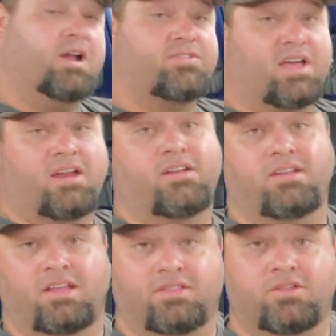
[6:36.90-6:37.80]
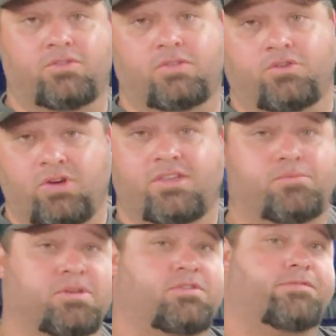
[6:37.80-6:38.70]
excited to get the
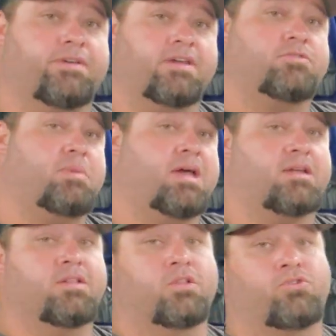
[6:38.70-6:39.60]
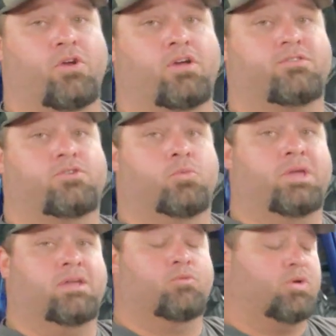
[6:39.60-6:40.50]
transmission fixed back in the truck so we
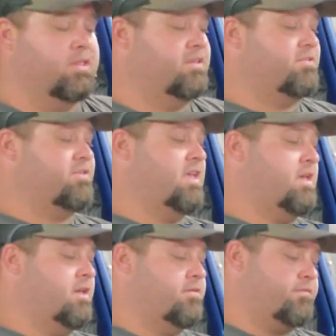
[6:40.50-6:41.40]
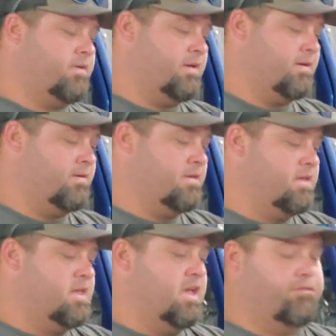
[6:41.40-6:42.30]
can really see if
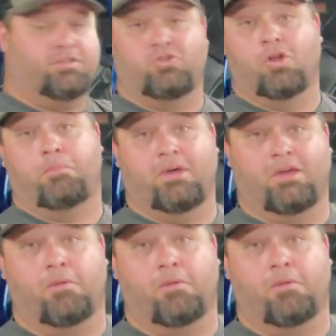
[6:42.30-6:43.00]
it's going to pick